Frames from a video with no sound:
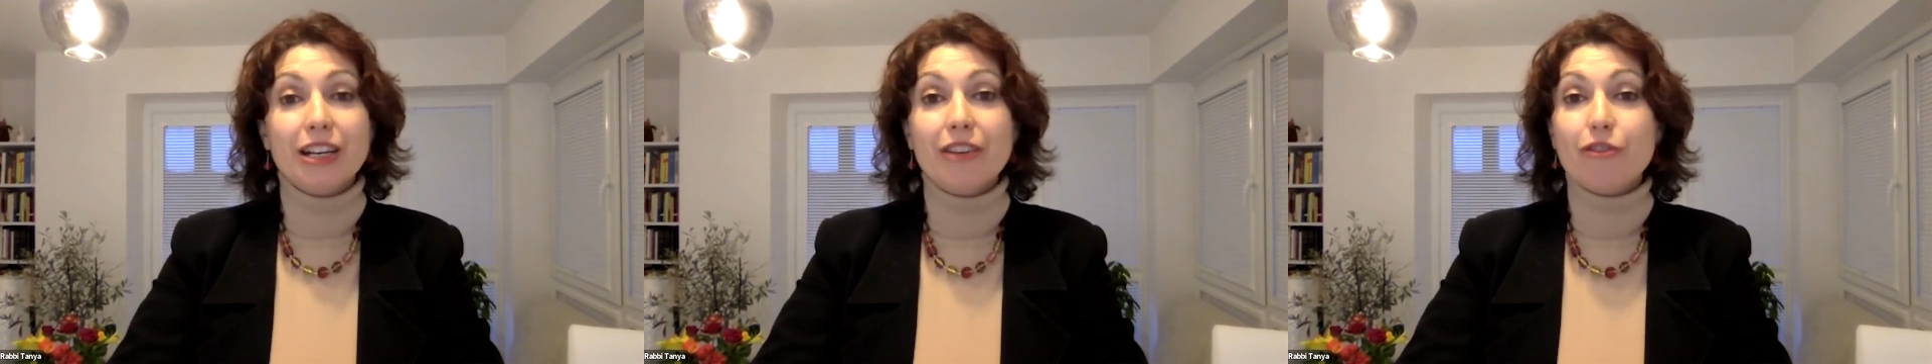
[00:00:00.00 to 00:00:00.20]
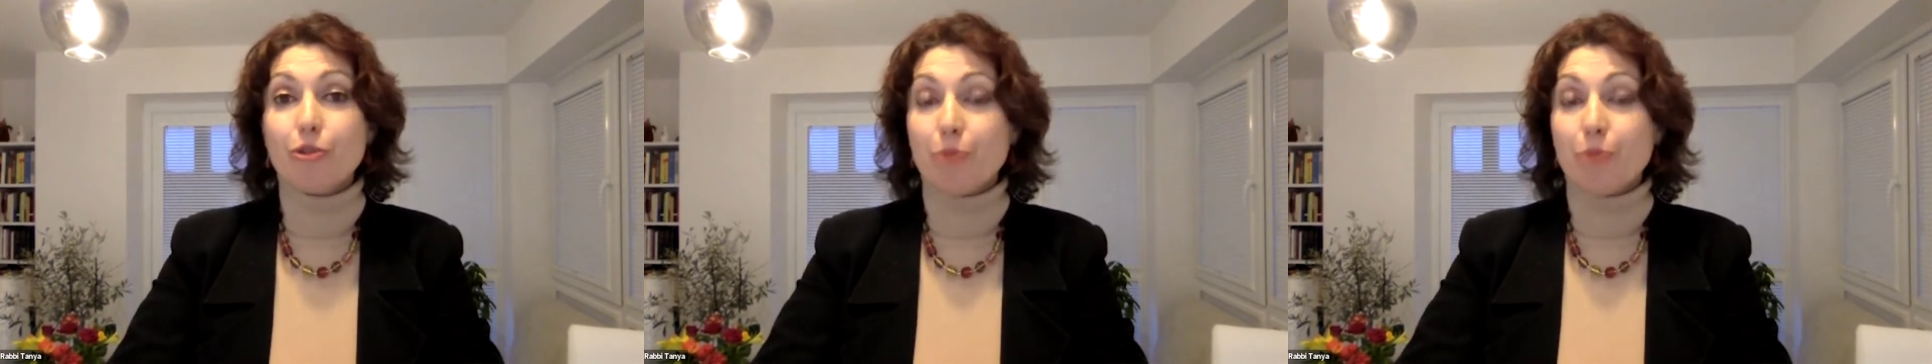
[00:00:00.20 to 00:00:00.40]

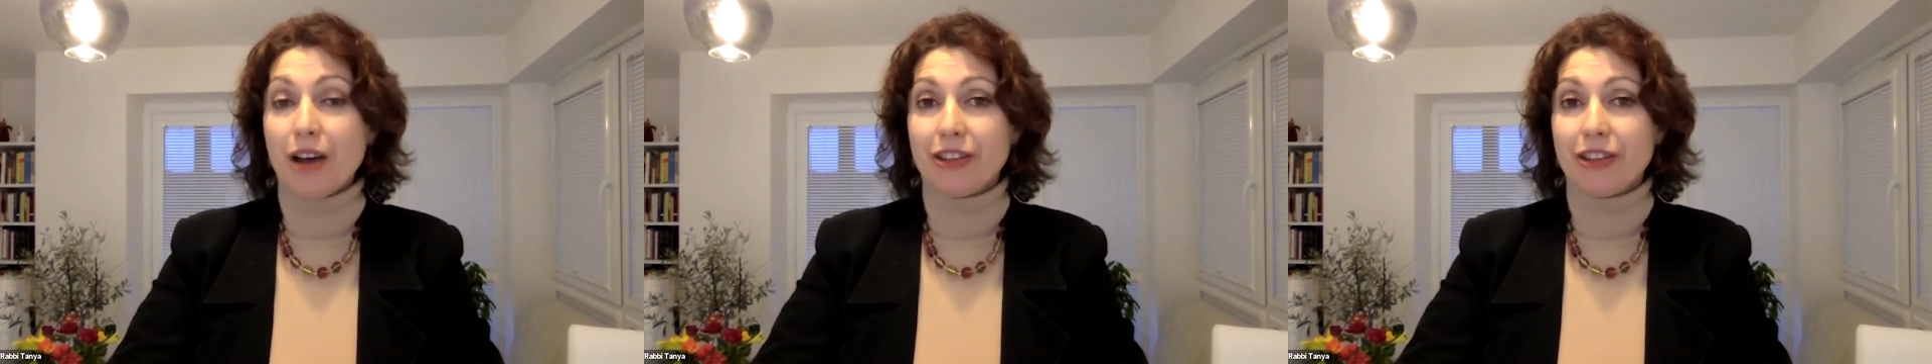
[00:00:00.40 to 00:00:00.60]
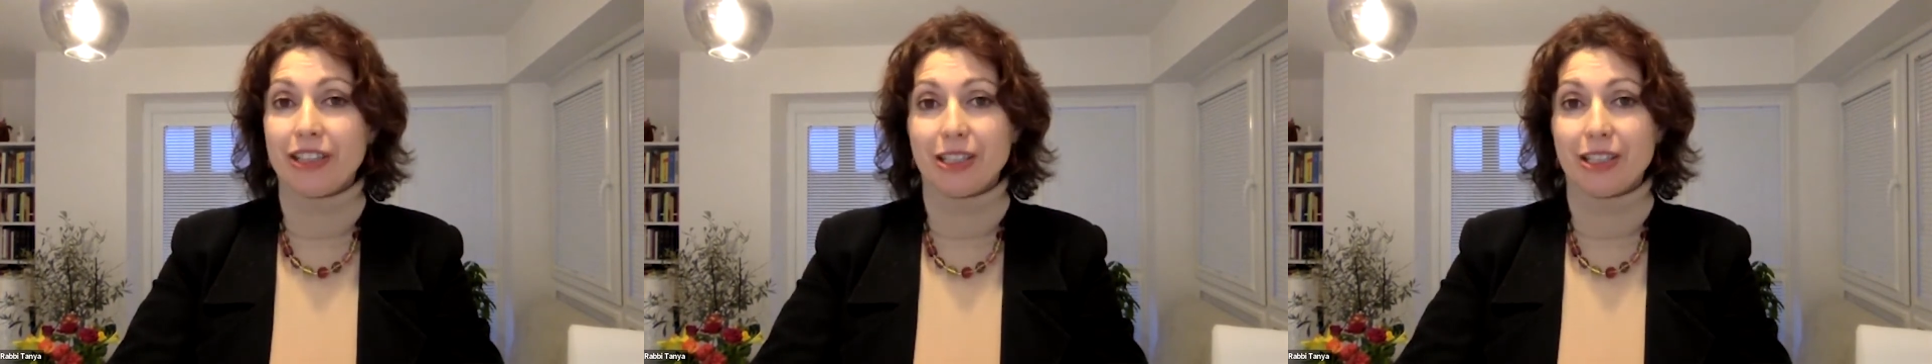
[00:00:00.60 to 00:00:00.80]
from
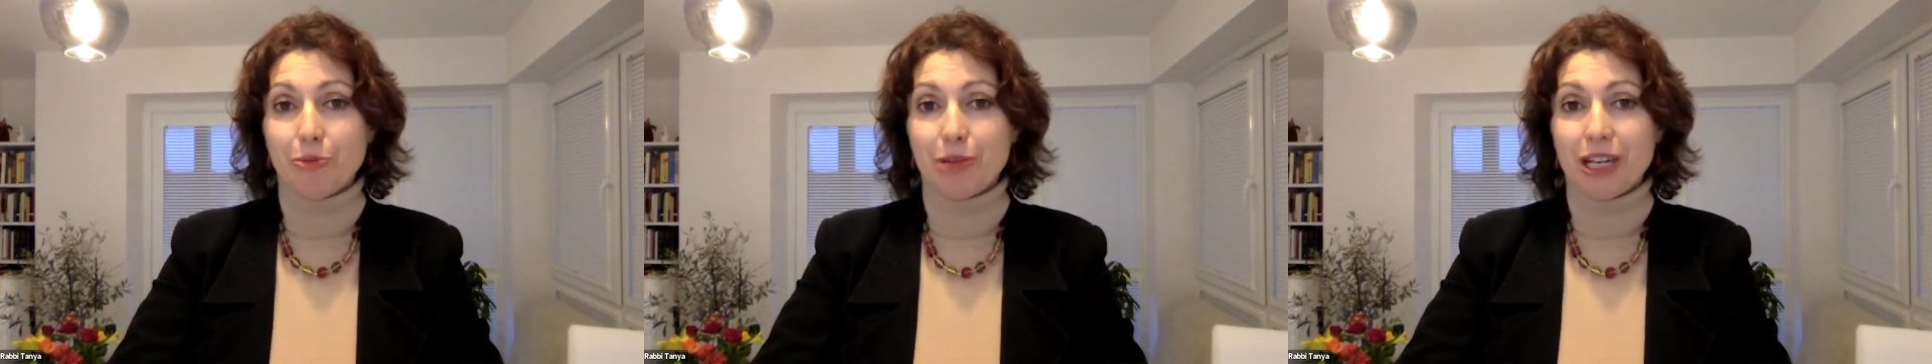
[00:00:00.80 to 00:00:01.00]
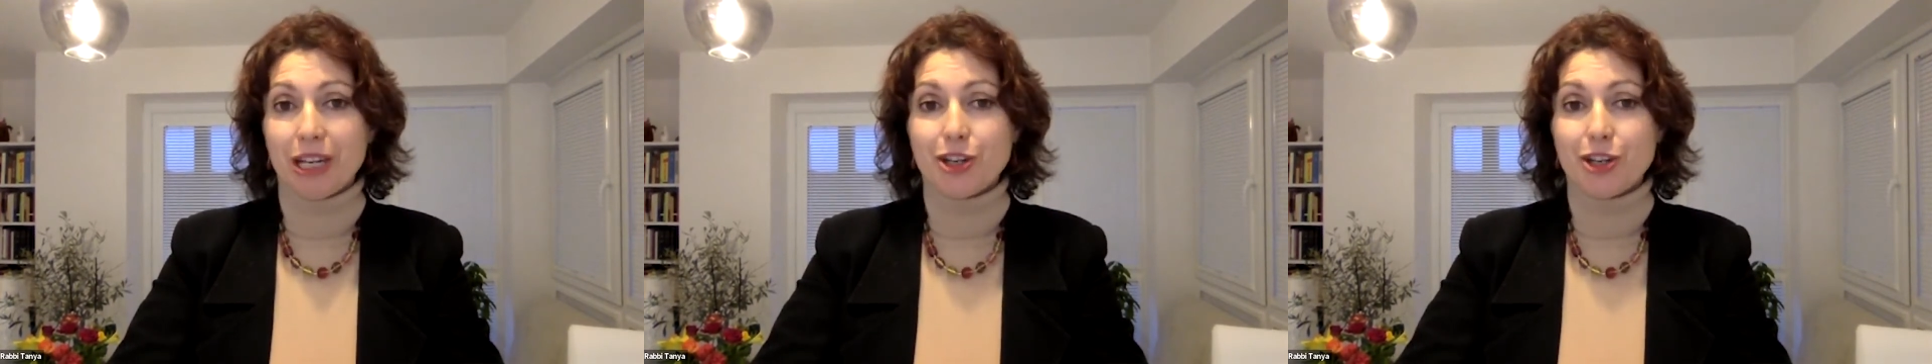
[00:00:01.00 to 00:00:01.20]
other
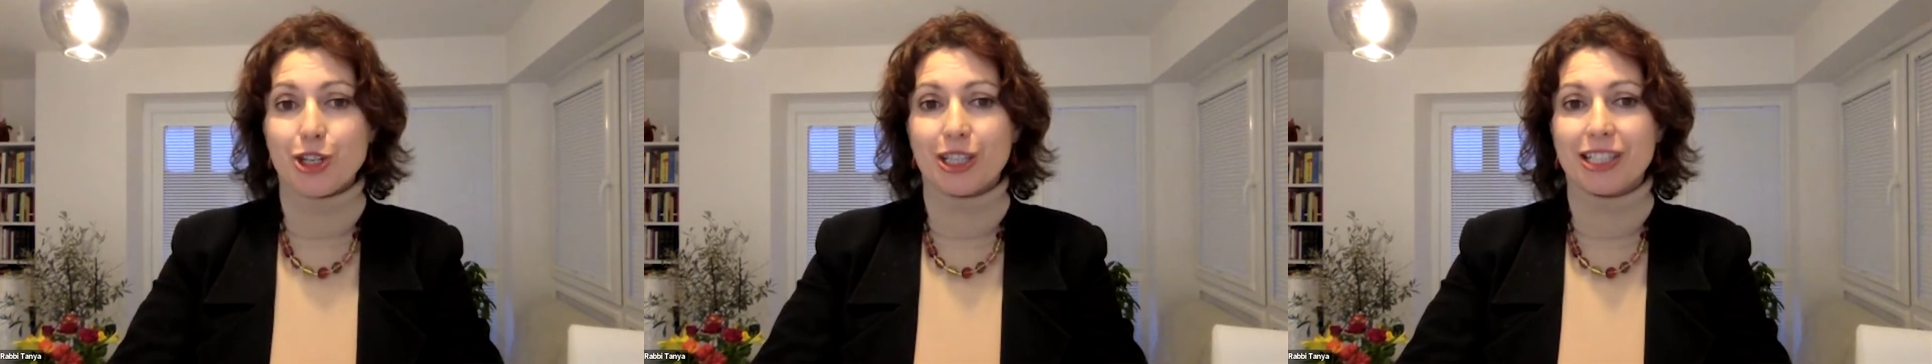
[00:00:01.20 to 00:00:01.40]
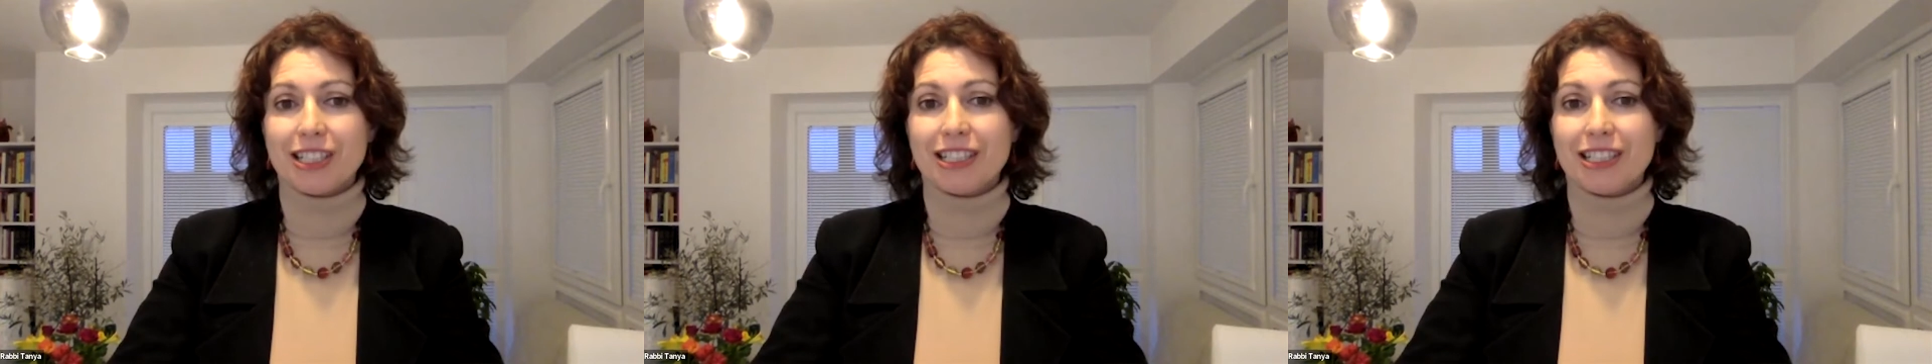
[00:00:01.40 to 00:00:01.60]

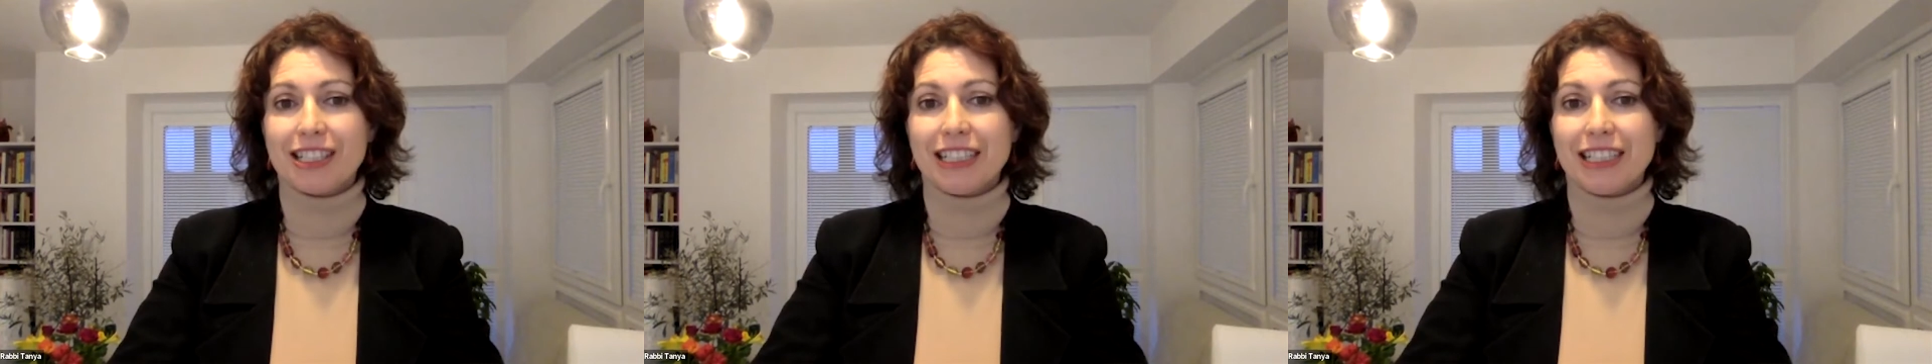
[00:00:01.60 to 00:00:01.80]
denominations.